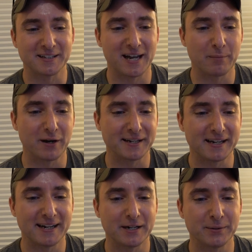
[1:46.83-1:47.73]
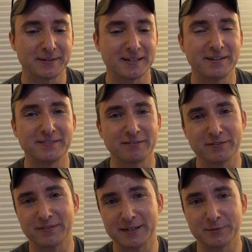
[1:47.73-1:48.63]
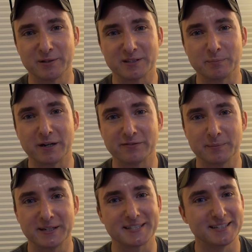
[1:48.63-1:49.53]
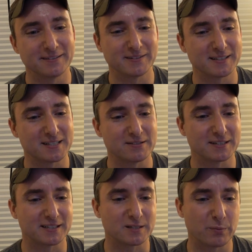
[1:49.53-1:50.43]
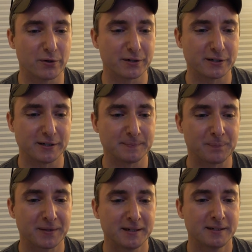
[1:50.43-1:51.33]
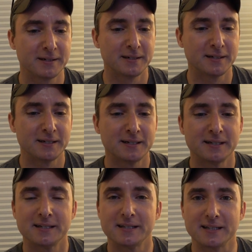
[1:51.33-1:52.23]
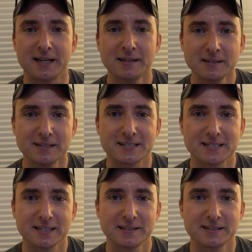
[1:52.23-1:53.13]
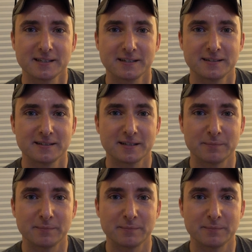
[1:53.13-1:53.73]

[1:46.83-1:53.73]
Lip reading: the lab right now, and I've never found that the buffer makes a difference using this protocol. Then you stick in the